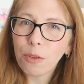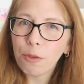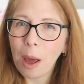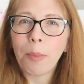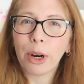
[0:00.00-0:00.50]

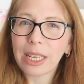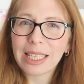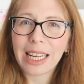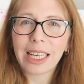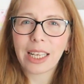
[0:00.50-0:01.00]

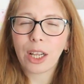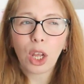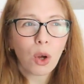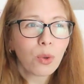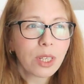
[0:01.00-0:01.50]
fabrics, like
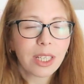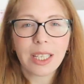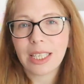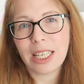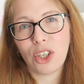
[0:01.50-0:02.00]

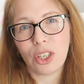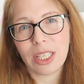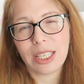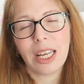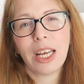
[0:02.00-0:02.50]
closed
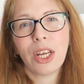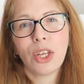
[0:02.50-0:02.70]
stitches.